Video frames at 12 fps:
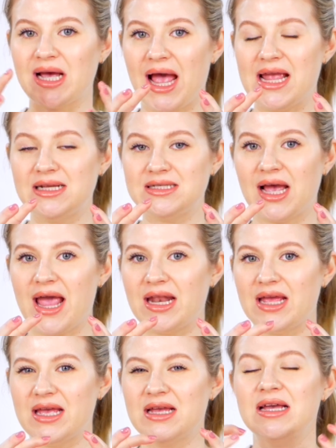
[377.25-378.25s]
tight, tie
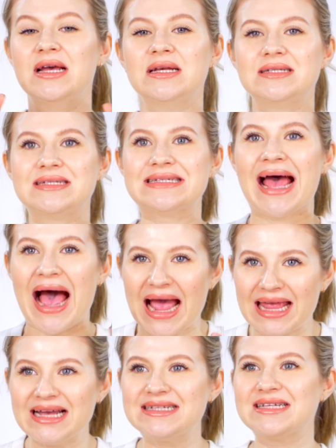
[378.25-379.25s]

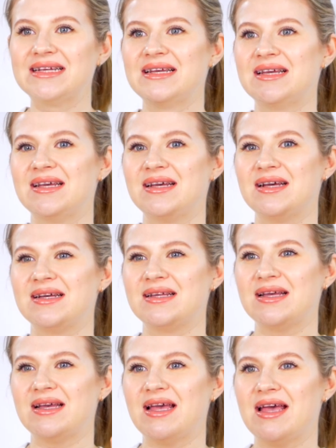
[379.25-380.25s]
it
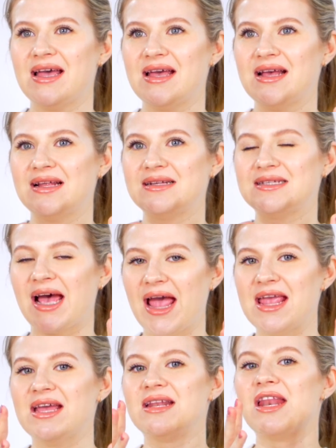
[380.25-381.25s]

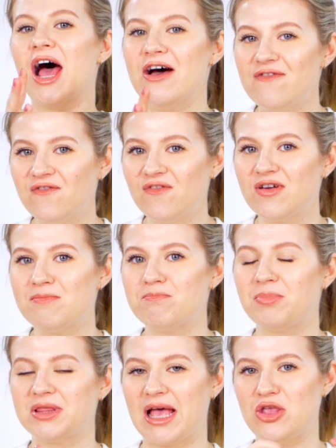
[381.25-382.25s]
tight enough,
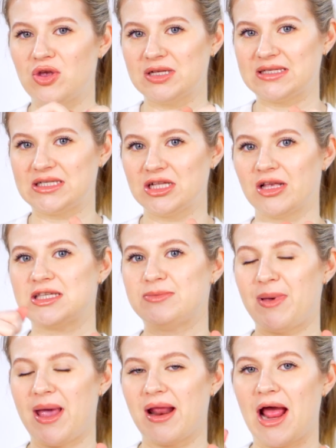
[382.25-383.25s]
but that you can still
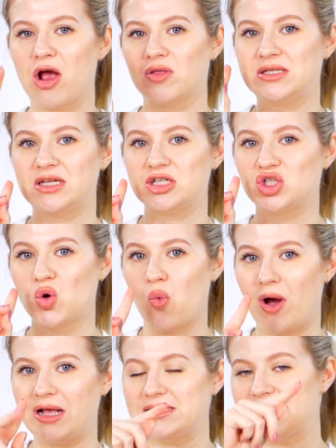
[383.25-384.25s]
expand. I only did it
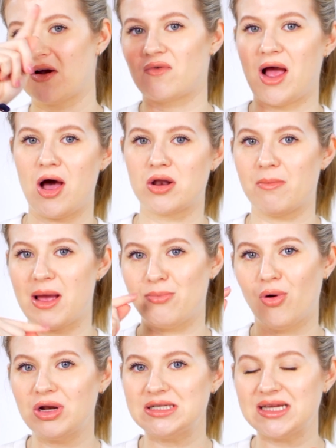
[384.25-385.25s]
twice around my
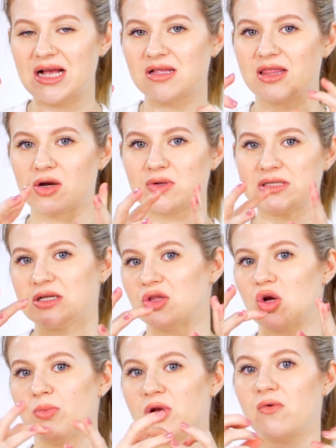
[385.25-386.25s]
ponytail and there was still a
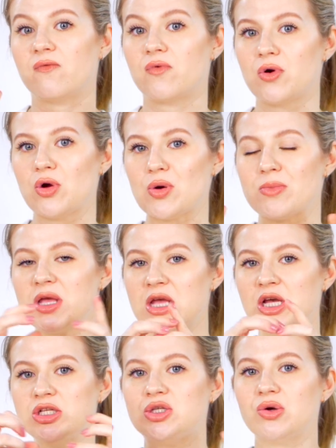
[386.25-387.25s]
little bit of room
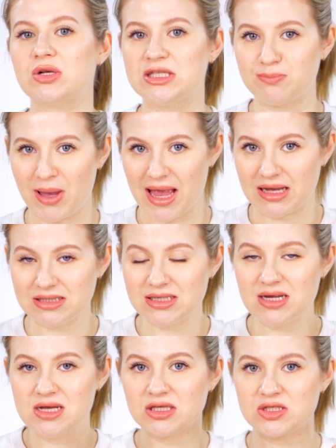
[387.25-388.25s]
to expand.
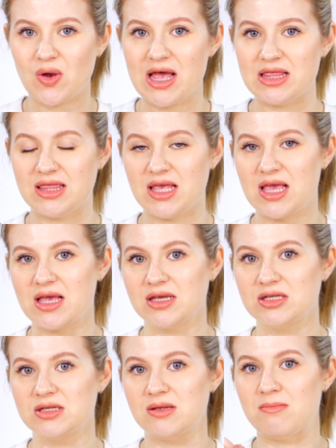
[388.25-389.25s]
So I think
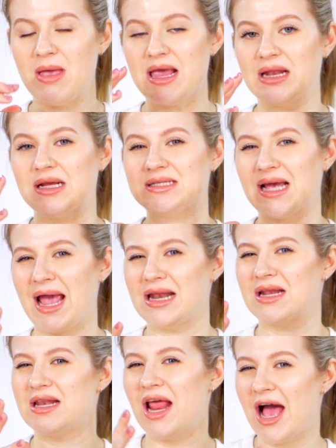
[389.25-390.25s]
making it tight
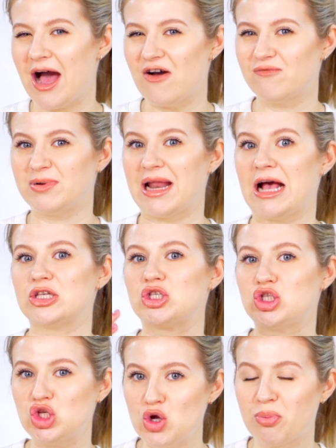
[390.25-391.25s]
enough, but not
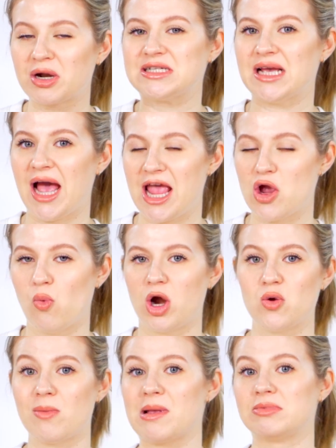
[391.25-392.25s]
super tight where
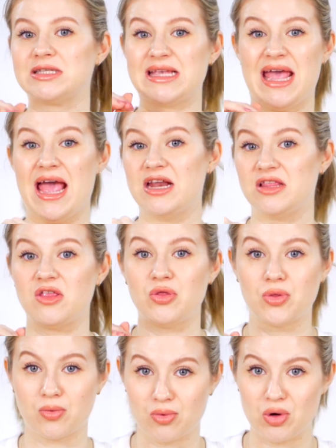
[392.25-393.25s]
you won't be able to get anything
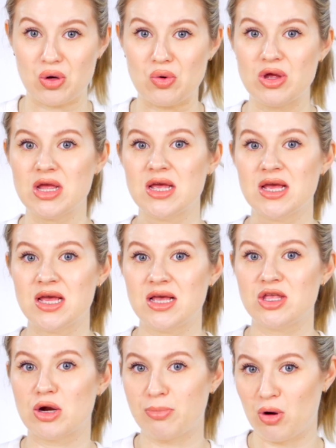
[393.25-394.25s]
through
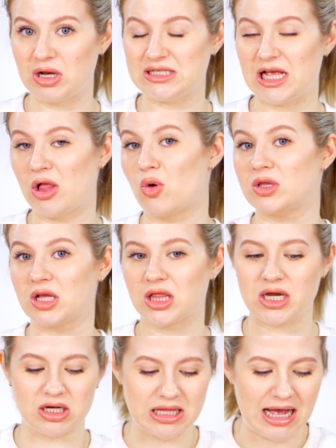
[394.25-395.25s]
your ponytail or the
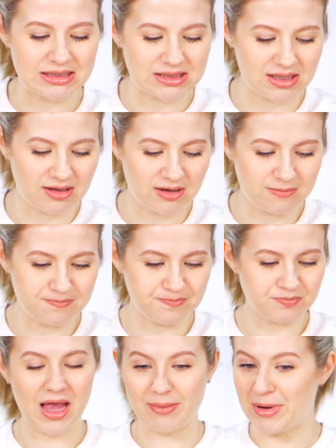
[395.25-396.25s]
clear elastic.
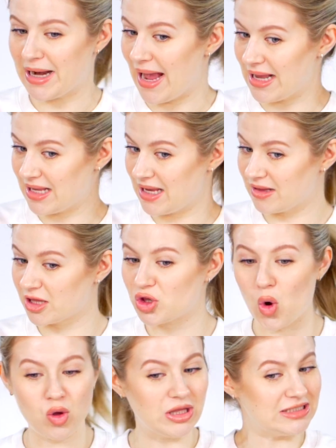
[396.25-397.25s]
I mean, I can't,
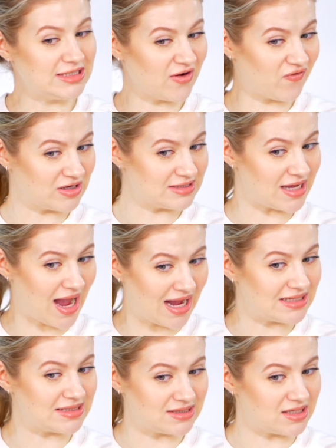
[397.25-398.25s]
the only difference
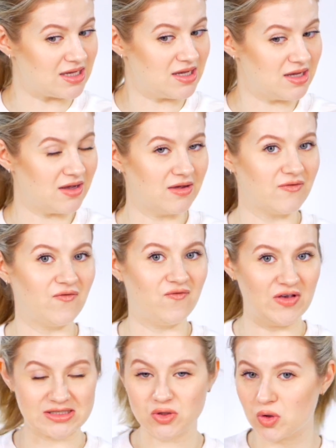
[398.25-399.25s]
I see,
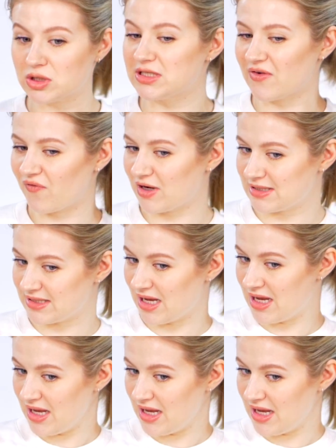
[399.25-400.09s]
physical difference,